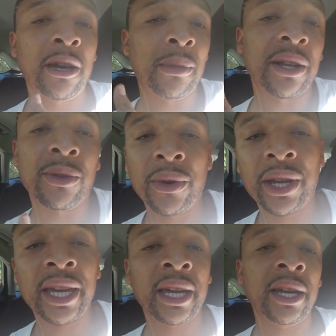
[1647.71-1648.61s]
and my three
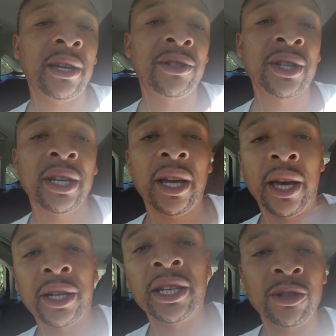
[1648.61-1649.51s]
kids
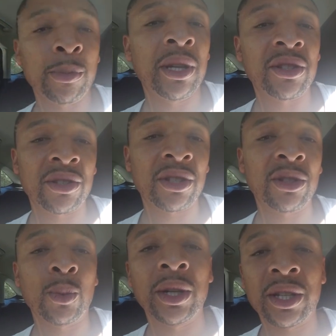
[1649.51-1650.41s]
and these
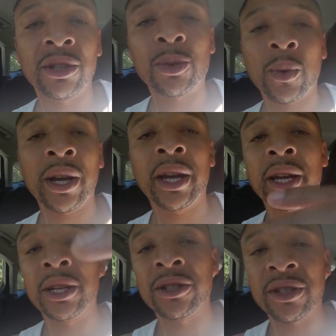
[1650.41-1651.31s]
businesses went this
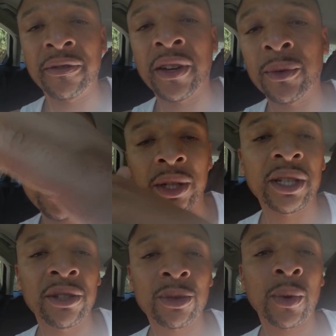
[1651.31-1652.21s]
way and this event went
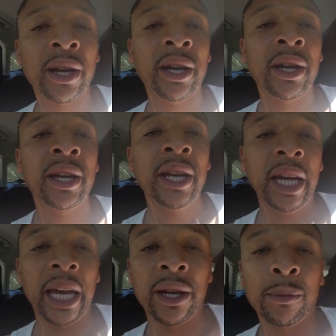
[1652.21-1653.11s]
this way
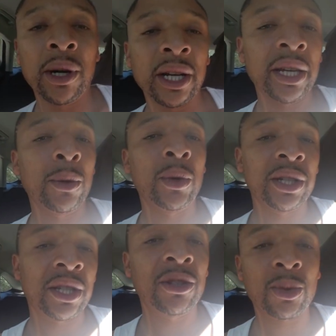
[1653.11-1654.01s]
and the money that
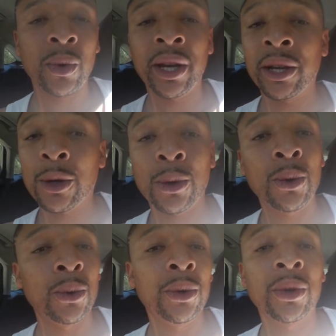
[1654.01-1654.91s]
went this way,
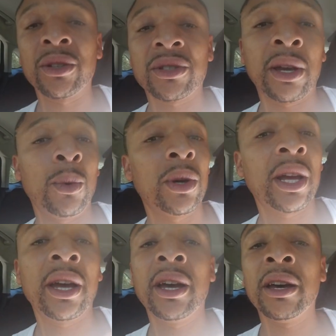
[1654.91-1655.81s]
cool. You can say
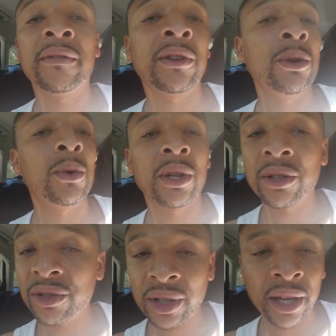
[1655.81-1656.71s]
whatever you want
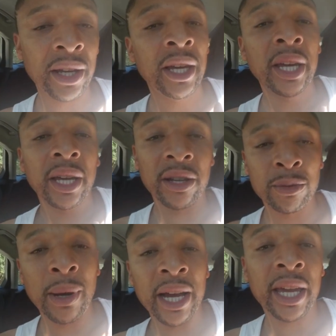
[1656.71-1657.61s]
to say
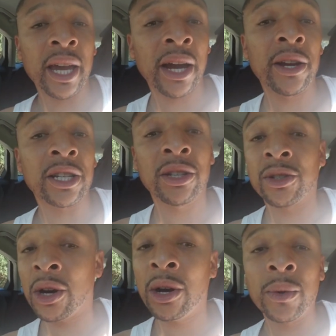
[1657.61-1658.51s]
because my
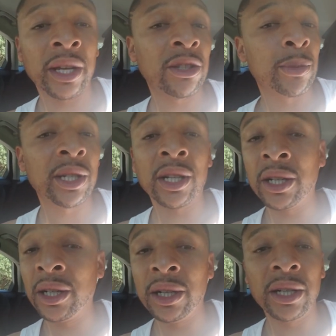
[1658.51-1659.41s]
character's always been
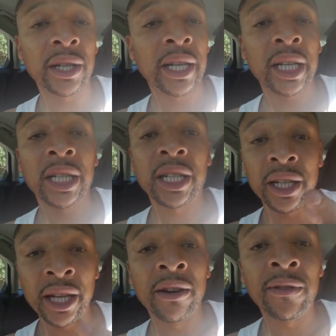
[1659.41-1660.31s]
good. The
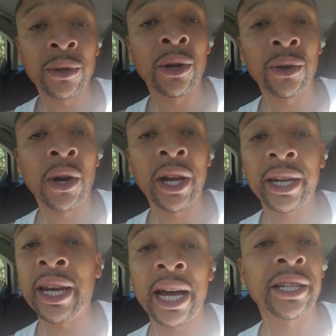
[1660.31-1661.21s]
devil know
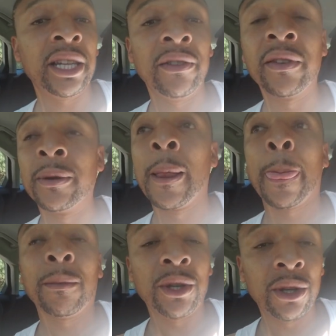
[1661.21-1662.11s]
not to even,
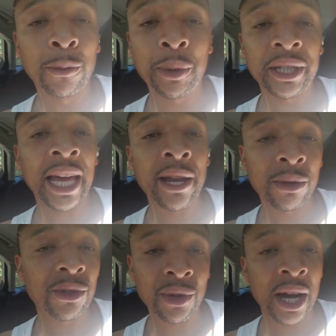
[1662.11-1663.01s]
you know, put that
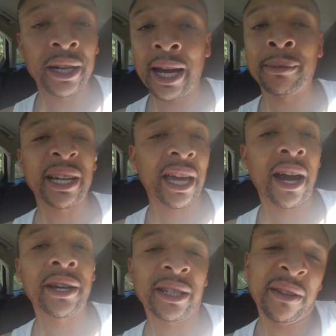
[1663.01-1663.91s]
on trial. Not my
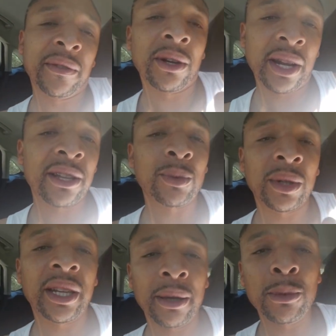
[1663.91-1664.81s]
character, even though that's
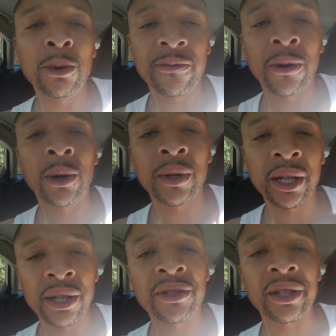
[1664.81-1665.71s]
what they move forward
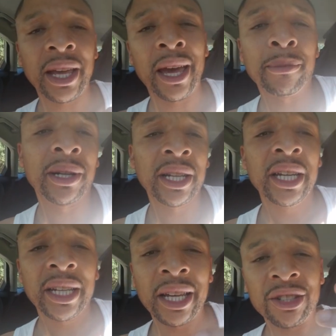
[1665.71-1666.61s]
and this and that. But
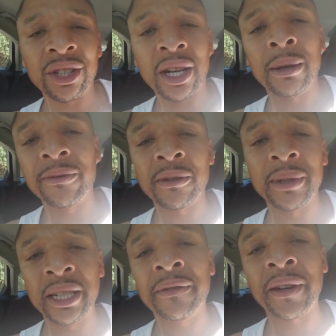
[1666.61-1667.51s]
they should come from
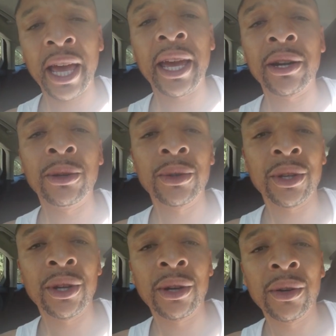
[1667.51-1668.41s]
a different angle,
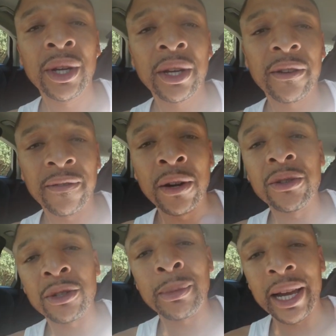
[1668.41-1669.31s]
you know,
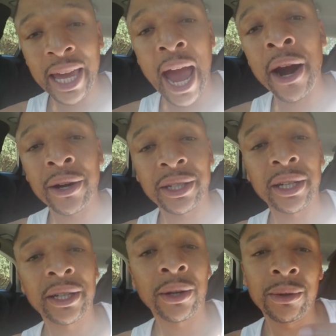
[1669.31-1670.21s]
versus my
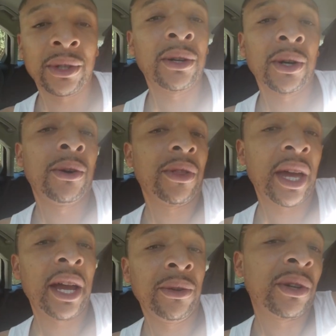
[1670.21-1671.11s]
character. Don't go
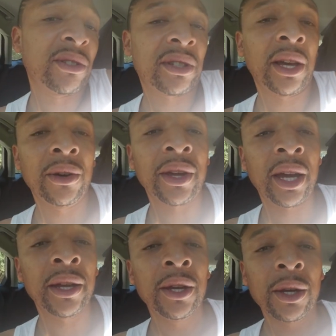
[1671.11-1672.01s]
there. You can say,
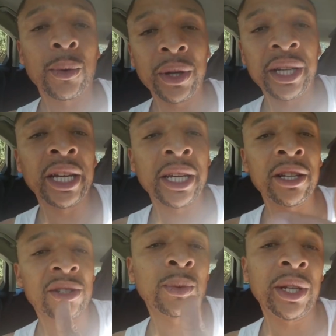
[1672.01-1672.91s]
okay, we did
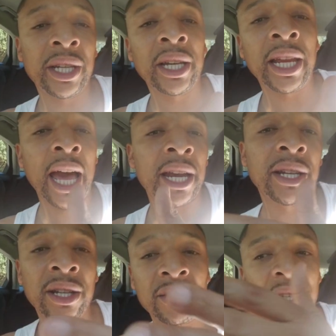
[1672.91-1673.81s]
this and we did that
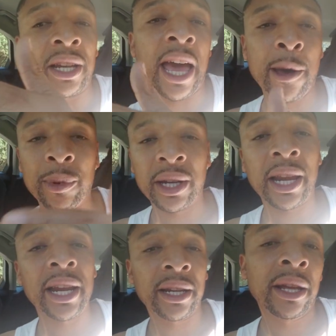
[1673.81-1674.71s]
and this didn't happen and
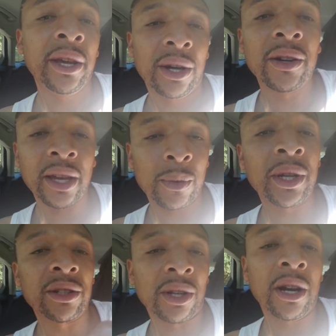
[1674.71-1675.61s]
that didn't. Okay,
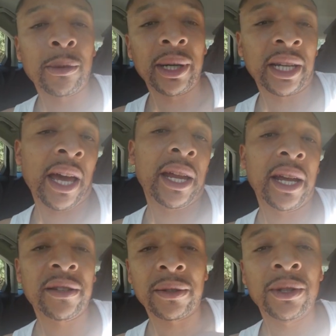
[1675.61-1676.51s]
we can talk about that.
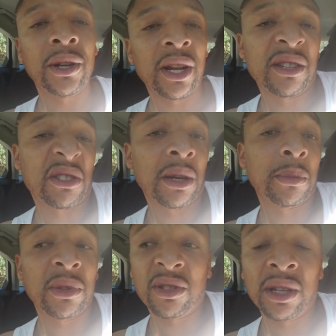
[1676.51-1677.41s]
That's, you know, that's
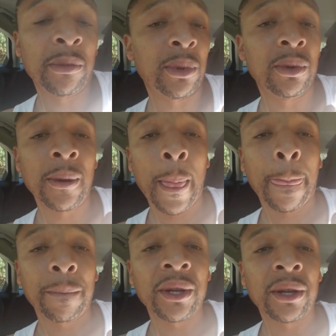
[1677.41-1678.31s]
something simple,
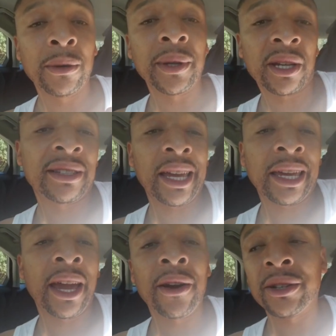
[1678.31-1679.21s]
you know, because I
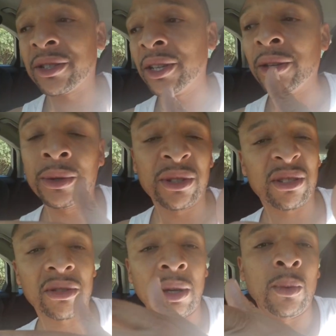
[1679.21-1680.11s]
guarantee you it's
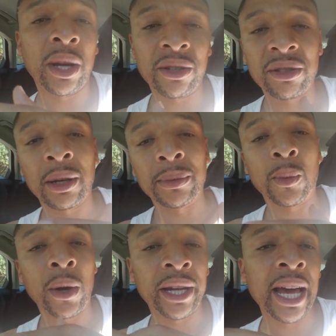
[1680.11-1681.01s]
somewhere
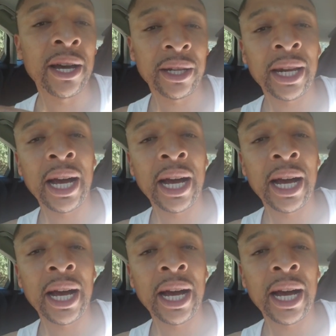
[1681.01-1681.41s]
down the